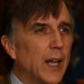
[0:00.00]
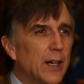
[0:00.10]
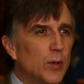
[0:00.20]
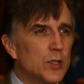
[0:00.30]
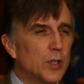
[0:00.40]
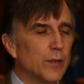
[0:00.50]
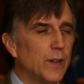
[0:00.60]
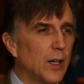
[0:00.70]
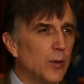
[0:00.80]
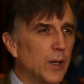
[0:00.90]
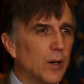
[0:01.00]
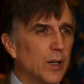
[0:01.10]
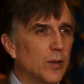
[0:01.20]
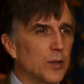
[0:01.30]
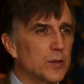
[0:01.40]
the language in the following
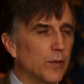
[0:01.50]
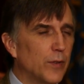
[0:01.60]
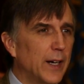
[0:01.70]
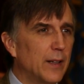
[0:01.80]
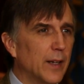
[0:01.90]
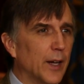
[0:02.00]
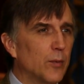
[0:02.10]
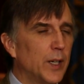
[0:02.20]
articles reflect that.